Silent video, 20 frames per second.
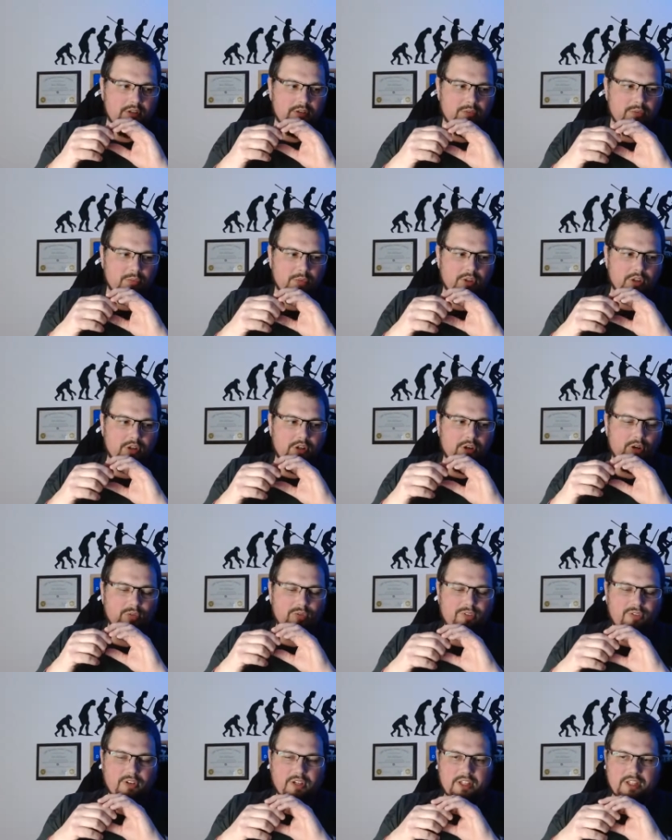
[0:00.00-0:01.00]
will
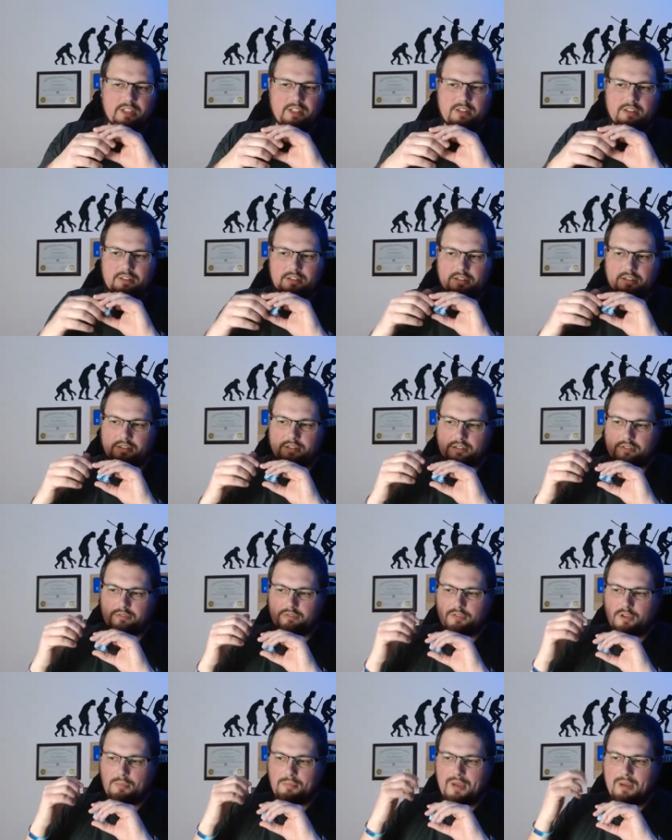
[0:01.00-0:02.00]
hopefully
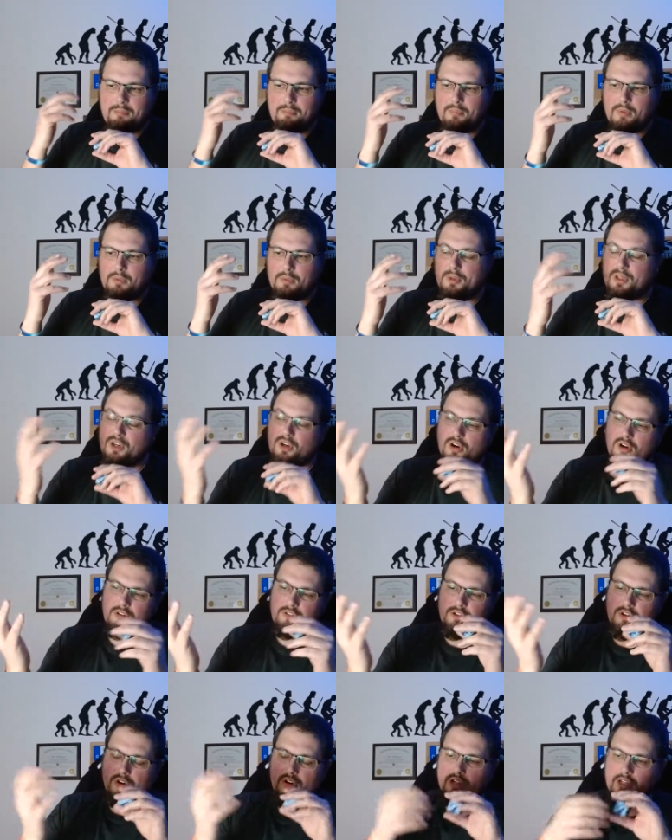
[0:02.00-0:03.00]
remember, but not
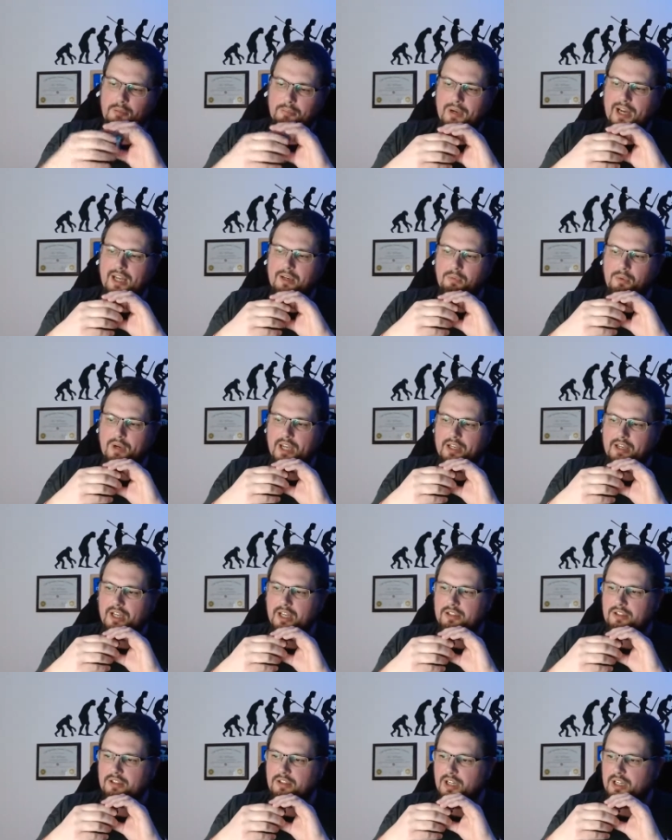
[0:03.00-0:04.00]
in a bad way. I
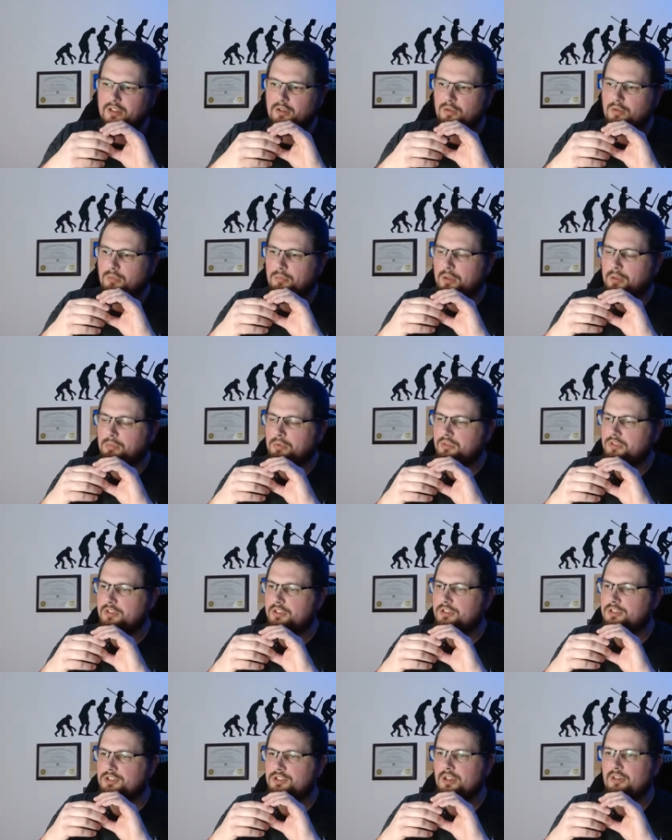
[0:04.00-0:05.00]
don't want people to
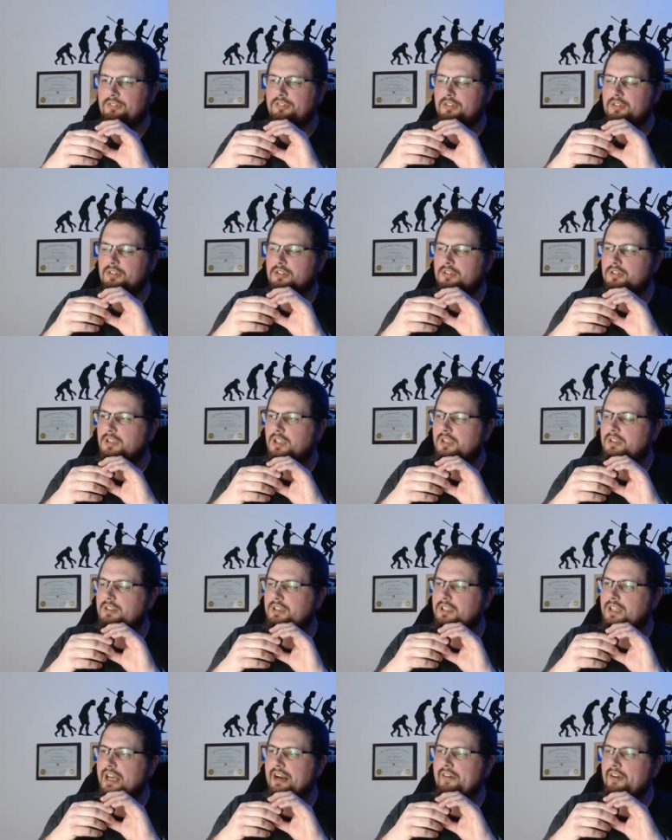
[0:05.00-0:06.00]
suffer
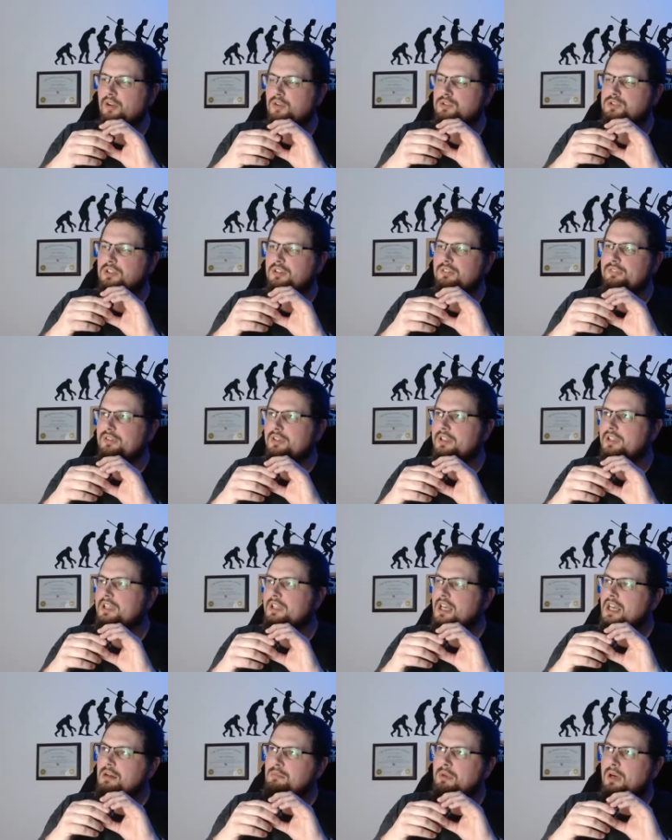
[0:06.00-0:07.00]
and carry on suffering,
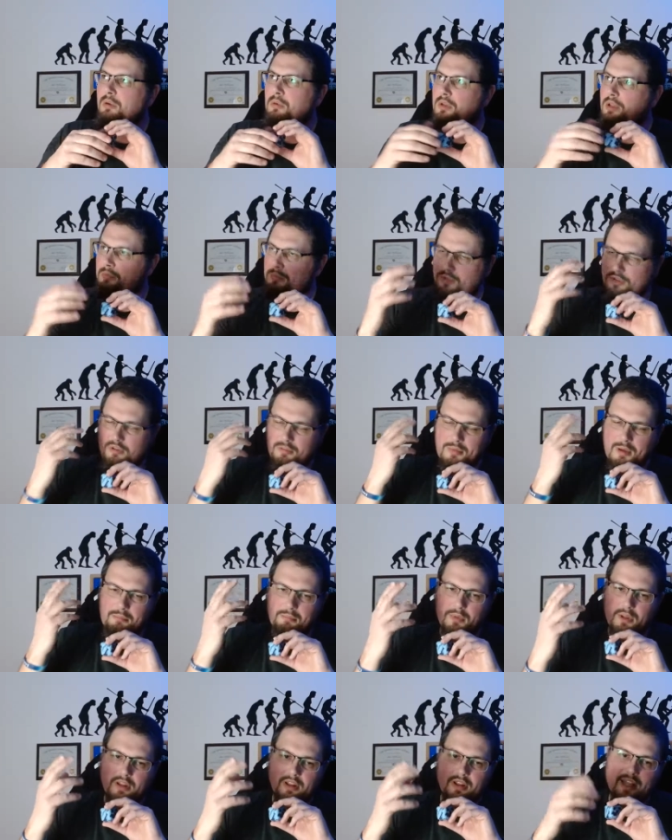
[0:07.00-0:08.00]
but I want them to
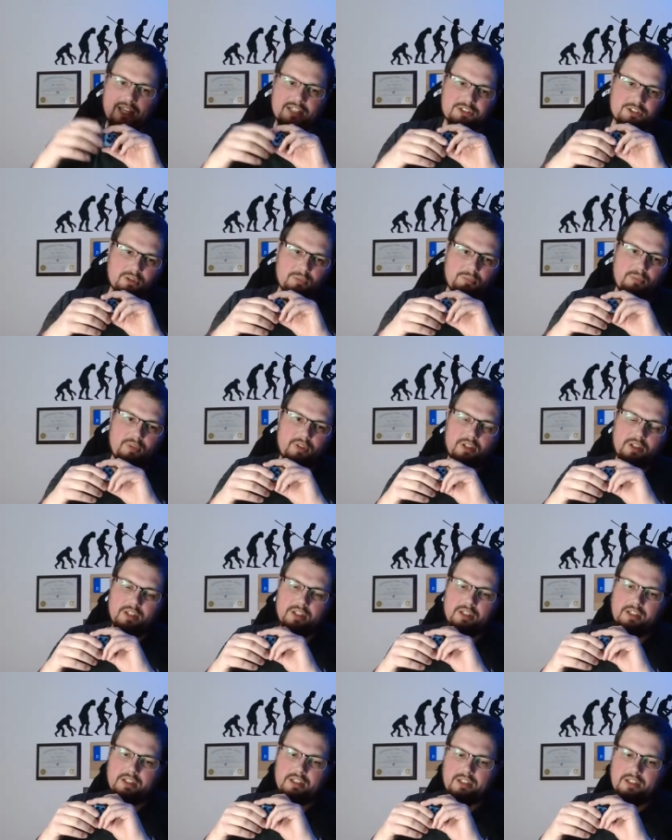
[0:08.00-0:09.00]
remember that that's something
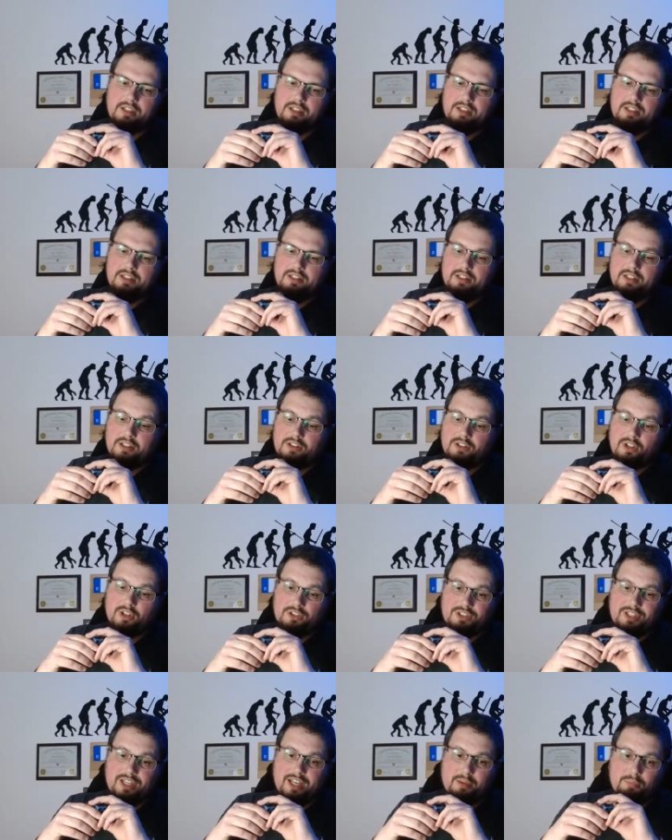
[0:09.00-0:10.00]
that
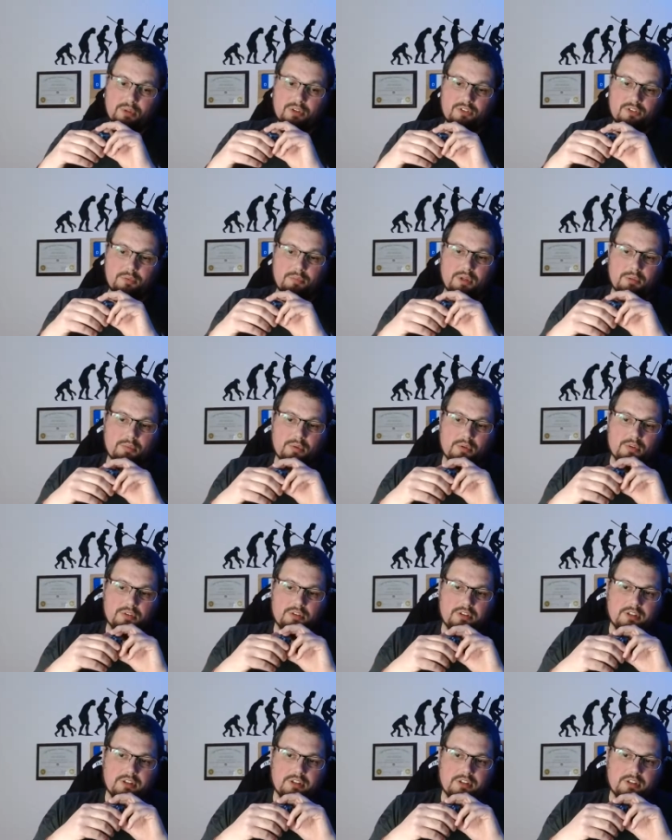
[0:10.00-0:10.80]
does happen to people.